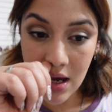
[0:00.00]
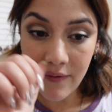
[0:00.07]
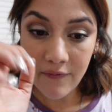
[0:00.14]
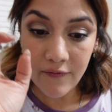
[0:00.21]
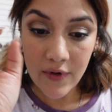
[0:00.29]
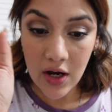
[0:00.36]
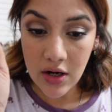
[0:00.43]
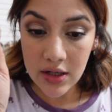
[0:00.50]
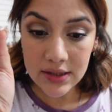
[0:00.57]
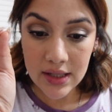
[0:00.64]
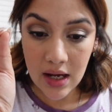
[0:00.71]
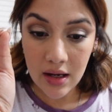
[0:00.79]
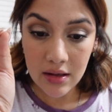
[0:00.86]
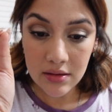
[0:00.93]
I'm very
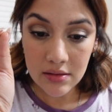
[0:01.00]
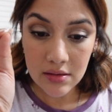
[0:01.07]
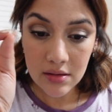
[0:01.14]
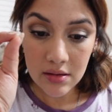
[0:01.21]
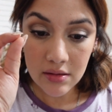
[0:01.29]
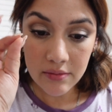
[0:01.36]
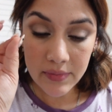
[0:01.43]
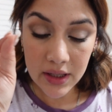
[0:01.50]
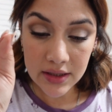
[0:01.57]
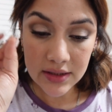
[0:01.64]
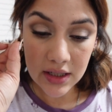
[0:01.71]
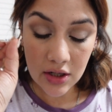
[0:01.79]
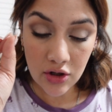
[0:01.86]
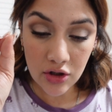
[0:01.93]
sad because
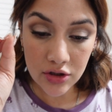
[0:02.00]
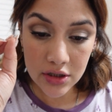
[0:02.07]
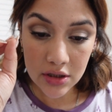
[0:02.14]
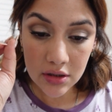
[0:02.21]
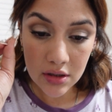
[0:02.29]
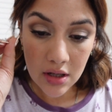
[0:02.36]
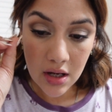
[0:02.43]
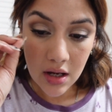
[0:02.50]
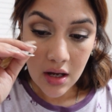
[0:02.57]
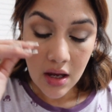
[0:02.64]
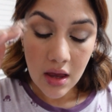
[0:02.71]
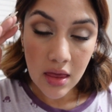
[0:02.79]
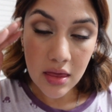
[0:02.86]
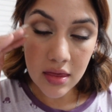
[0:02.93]
it hurt
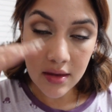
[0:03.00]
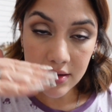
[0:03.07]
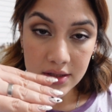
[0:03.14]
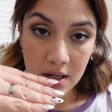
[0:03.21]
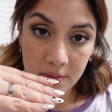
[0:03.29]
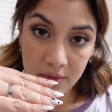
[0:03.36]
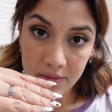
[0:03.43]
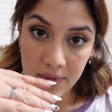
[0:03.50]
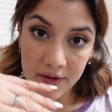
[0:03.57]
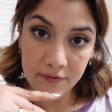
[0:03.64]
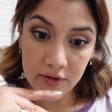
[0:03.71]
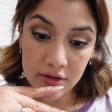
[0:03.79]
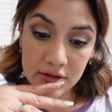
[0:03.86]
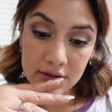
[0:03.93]
the top of my
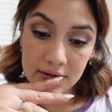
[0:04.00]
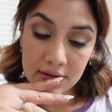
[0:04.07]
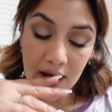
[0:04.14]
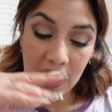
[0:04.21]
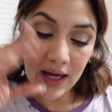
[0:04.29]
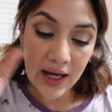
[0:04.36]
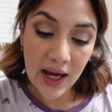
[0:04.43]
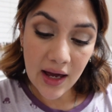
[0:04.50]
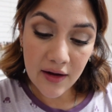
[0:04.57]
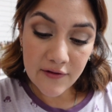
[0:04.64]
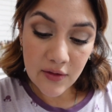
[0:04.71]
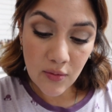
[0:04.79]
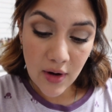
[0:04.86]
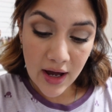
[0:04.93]
foot. I have
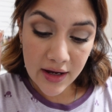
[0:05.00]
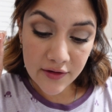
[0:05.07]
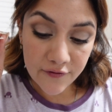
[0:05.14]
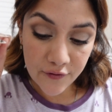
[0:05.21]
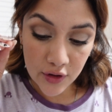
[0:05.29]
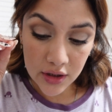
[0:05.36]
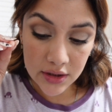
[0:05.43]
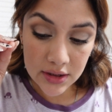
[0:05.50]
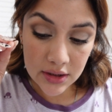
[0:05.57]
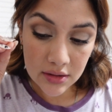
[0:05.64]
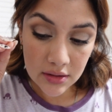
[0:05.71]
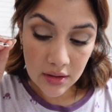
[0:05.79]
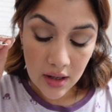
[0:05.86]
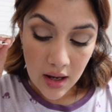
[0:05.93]
a wide foot,
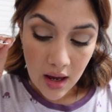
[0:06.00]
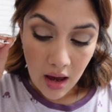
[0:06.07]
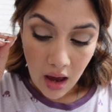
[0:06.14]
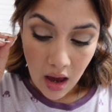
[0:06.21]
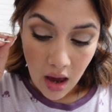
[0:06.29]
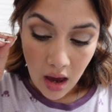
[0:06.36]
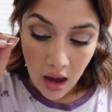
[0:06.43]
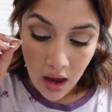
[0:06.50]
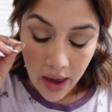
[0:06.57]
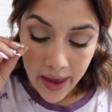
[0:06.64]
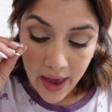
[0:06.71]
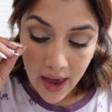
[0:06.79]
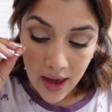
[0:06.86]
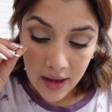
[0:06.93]

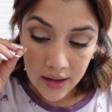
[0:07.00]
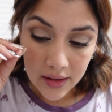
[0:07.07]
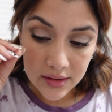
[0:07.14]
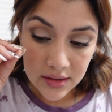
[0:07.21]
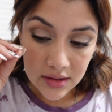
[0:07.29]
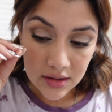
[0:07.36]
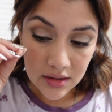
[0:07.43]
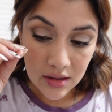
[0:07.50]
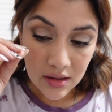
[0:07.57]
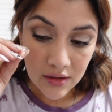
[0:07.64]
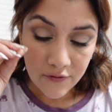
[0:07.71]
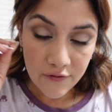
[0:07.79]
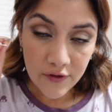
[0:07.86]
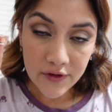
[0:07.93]
and
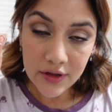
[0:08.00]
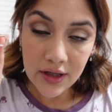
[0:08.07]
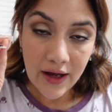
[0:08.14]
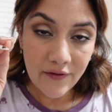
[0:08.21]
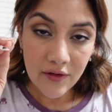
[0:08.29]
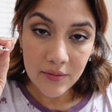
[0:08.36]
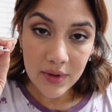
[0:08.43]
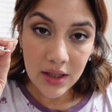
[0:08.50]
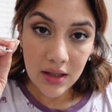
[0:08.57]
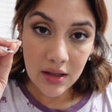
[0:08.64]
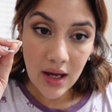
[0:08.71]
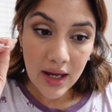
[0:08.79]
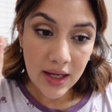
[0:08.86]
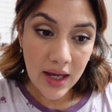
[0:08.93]
for the life of
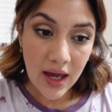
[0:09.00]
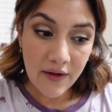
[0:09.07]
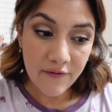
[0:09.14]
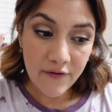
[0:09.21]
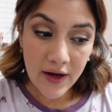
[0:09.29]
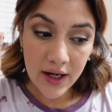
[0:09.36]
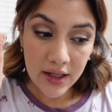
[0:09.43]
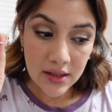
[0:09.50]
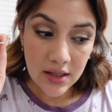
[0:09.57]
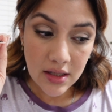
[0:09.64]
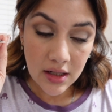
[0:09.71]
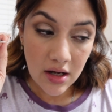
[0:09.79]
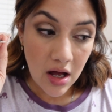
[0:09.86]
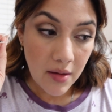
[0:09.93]
me, I can't find
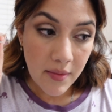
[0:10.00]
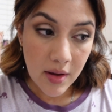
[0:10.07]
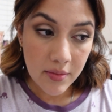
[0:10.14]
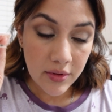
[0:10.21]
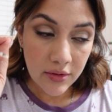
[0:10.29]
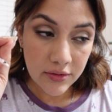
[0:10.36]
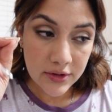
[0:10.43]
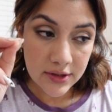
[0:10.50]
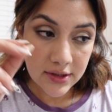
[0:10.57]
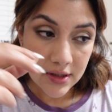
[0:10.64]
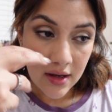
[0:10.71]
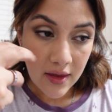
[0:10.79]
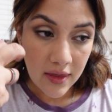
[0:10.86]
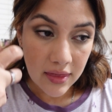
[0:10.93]
any combat boots
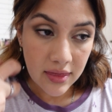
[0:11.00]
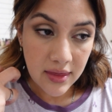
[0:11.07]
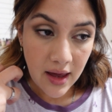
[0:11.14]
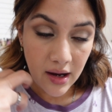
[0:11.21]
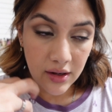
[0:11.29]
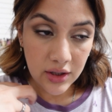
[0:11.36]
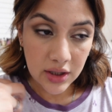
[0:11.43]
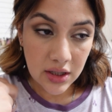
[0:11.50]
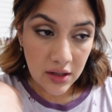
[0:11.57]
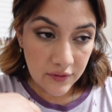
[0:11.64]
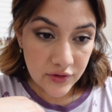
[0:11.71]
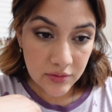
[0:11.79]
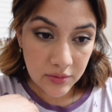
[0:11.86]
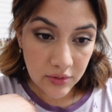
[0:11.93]
that are
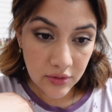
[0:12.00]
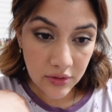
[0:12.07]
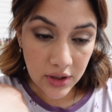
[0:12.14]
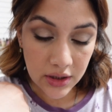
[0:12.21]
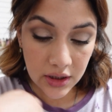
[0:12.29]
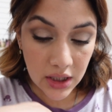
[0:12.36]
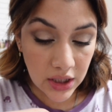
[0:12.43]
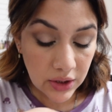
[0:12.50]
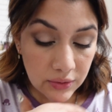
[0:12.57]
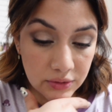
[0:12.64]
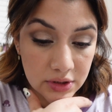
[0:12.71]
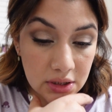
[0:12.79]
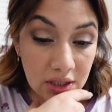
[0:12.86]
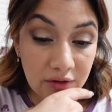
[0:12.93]
comfortable and
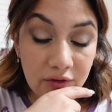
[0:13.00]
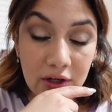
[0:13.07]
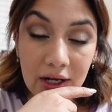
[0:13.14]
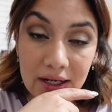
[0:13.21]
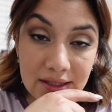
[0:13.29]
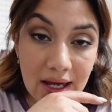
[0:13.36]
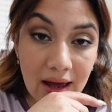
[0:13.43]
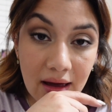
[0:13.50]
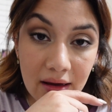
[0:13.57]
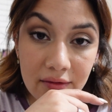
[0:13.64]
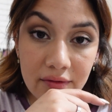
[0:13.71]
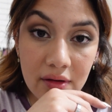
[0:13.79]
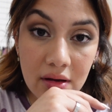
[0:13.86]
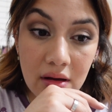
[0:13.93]
cute. If you guys
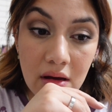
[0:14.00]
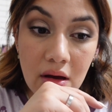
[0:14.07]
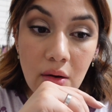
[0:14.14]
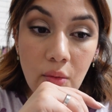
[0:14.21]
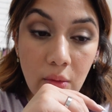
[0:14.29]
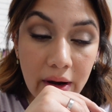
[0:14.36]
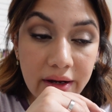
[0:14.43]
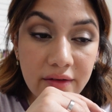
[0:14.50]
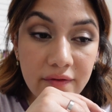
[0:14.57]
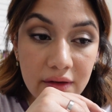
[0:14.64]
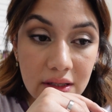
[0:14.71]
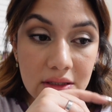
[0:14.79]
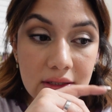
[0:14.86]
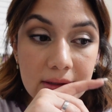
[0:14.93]
have wide
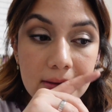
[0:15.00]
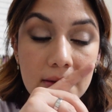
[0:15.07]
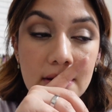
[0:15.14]
feet